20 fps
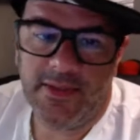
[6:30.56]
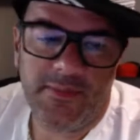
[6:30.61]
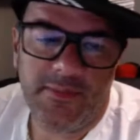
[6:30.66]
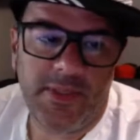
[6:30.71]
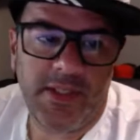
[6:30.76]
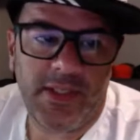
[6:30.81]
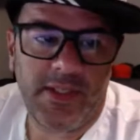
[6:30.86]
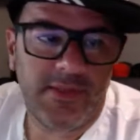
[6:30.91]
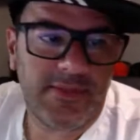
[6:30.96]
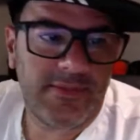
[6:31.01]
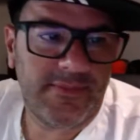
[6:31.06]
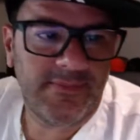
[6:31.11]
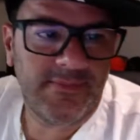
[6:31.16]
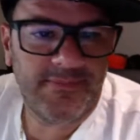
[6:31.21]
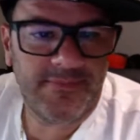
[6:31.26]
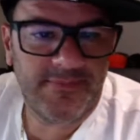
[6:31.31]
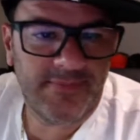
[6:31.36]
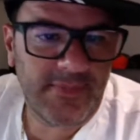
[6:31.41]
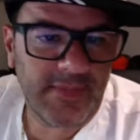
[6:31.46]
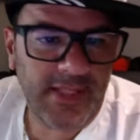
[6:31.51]
But
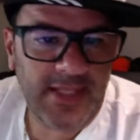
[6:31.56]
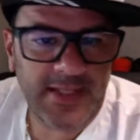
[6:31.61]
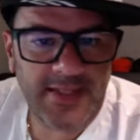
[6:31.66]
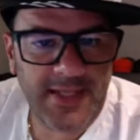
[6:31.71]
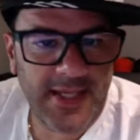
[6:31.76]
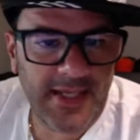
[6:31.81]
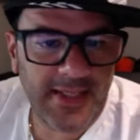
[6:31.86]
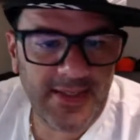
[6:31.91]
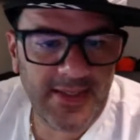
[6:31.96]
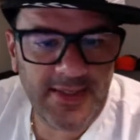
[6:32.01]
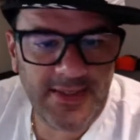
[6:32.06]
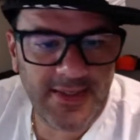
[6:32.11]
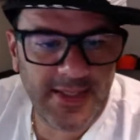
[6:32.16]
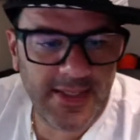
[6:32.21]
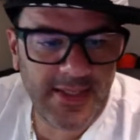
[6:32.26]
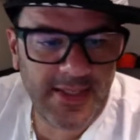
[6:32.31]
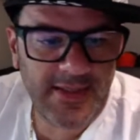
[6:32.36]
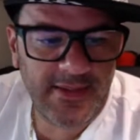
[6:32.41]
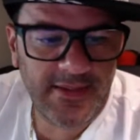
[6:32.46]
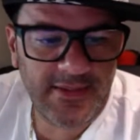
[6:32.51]
at the end of the
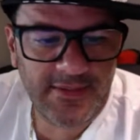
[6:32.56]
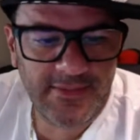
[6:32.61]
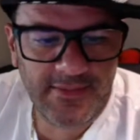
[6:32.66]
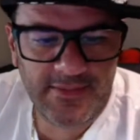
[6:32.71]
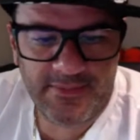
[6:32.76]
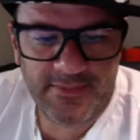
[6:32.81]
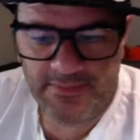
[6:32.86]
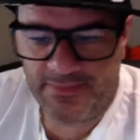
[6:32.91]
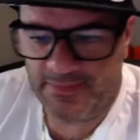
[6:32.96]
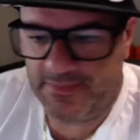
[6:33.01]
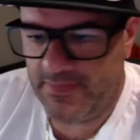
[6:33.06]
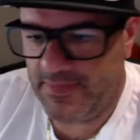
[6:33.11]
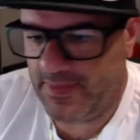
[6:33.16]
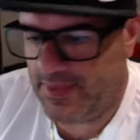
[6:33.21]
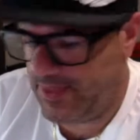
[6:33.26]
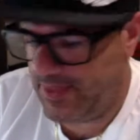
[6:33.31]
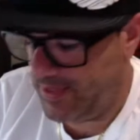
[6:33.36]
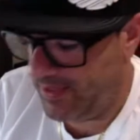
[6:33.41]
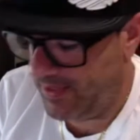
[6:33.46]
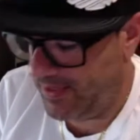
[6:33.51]
day,
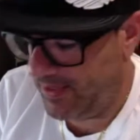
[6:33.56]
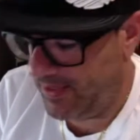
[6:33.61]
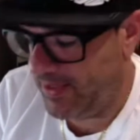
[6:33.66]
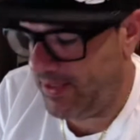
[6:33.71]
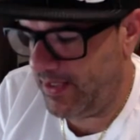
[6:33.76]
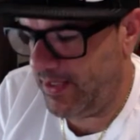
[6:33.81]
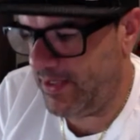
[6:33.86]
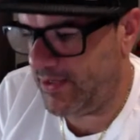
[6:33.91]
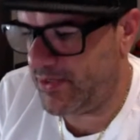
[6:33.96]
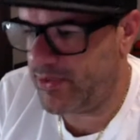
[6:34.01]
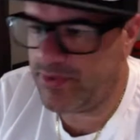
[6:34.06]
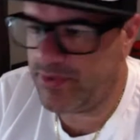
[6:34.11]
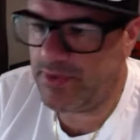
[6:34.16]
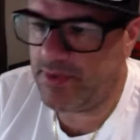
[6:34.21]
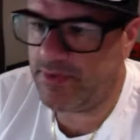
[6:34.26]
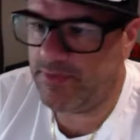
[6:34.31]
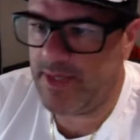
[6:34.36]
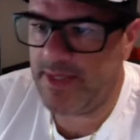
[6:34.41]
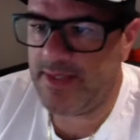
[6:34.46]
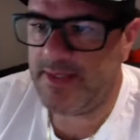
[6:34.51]
it
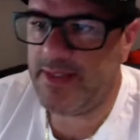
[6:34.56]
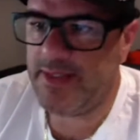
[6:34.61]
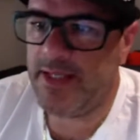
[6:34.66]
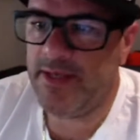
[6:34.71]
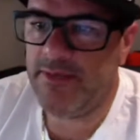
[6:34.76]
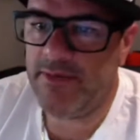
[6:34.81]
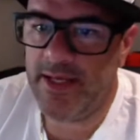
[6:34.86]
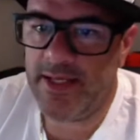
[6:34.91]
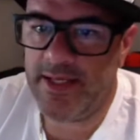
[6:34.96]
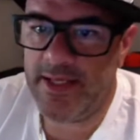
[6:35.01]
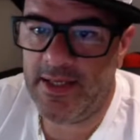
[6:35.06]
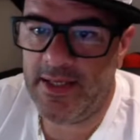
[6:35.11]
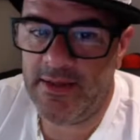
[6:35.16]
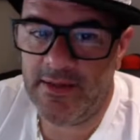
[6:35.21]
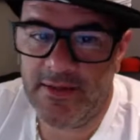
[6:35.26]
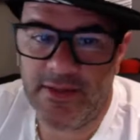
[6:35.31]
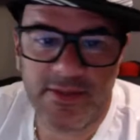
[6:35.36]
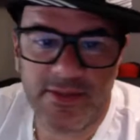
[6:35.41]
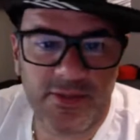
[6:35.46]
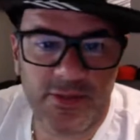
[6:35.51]
shouldn't resonate right
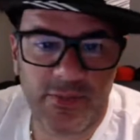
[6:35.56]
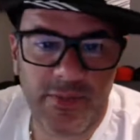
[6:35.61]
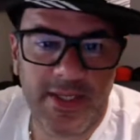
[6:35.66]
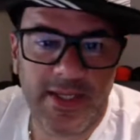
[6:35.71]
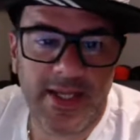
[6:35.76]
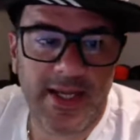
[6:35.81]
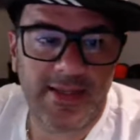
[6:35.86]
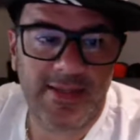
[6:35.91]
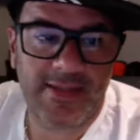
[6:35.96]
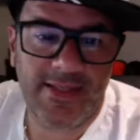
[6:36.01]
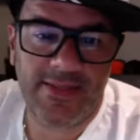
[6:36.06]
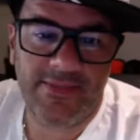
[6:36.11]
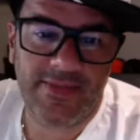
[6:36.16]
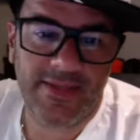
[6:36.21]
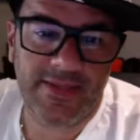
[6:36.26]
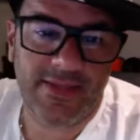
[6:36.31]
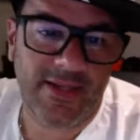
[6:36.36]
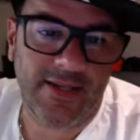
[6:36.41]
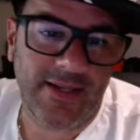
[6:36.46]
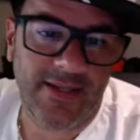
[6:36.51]
now because the week hasn't even
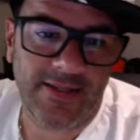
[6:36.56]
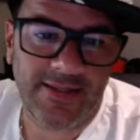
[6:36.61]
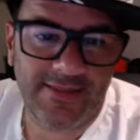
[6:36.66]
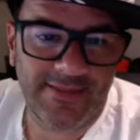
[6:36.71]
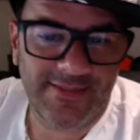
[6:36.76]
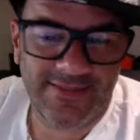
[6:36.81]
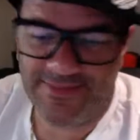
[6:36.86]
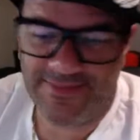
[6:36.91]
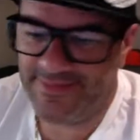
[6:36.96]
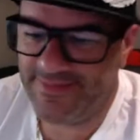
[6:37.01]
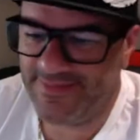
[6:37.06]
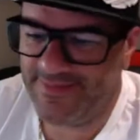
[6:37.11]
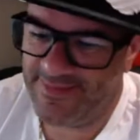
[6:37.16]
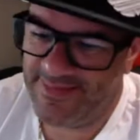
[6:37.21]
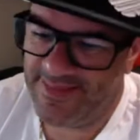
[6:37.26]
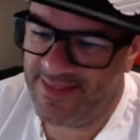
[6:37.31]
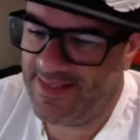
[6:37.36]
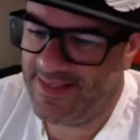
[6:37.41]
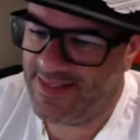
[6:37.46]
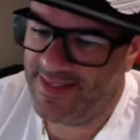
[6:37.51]
started.
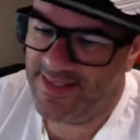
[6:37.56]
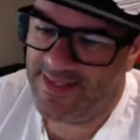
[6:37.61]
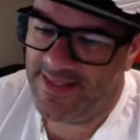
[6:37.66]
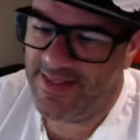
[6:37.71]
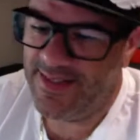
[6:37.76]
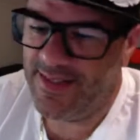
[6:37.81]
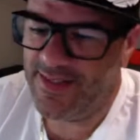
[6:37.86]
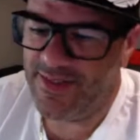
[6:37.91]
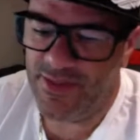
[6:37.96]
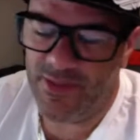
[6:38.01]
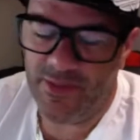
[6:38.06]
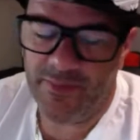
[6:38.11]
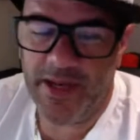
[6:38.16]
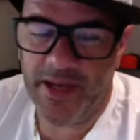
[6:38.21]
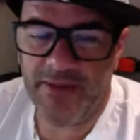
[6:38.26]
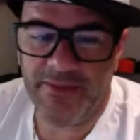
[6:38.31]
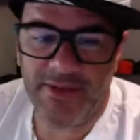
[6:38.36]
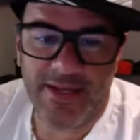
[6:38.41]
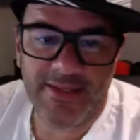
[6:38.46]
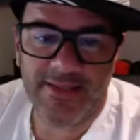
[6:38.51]
So it
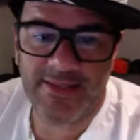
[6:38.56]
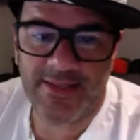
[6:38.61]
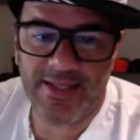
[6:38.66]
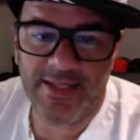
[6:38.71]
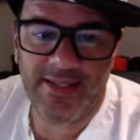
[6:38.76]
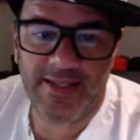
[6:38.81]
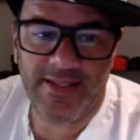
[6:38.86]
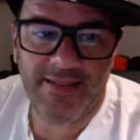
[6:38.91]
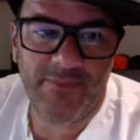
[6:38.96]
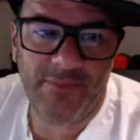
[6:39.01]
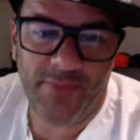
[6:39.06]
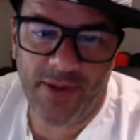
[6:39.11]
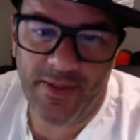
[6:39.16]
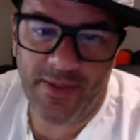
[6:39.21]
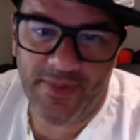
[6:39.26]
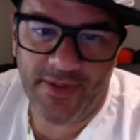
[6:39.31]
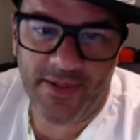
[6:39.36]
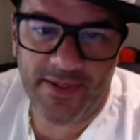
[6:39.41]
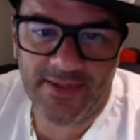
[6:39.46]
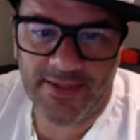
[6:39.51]
might resonate by
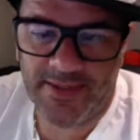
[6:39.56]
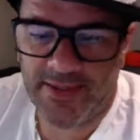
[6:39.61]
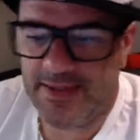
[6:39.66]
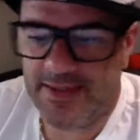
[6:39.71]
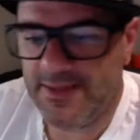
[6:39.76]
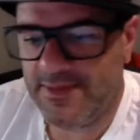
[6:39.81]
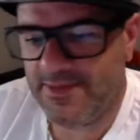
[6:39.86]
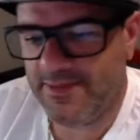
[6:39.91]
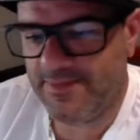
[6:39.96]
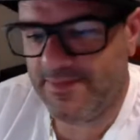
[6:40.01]
Thursday.